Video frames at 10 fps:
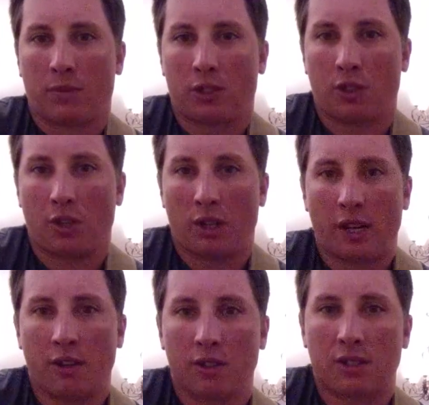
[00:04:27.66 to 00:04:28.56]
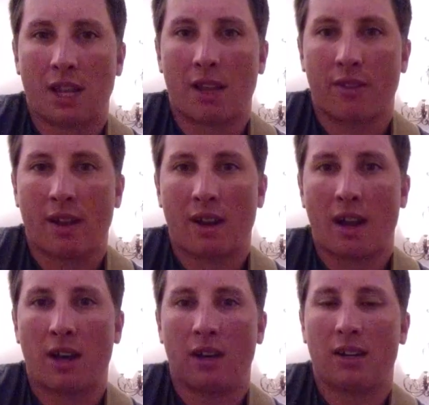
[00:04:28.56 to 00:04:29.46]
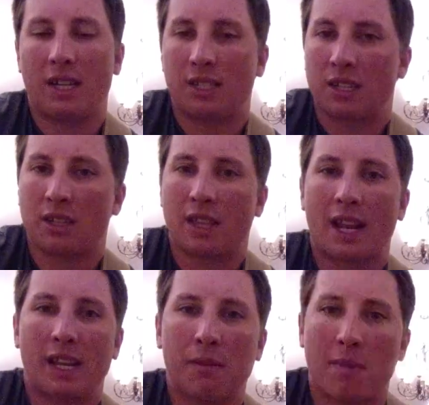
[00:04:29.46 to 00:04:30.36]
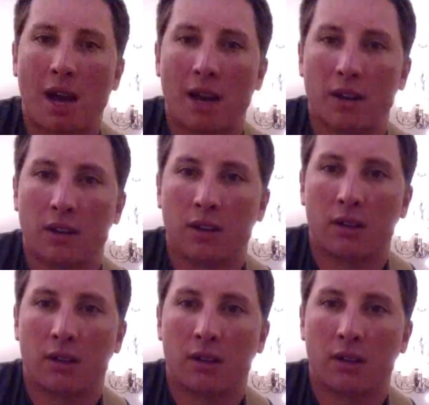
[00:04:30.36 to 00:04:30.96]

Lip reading: so you can hear the sound there, how it leads into that E minor.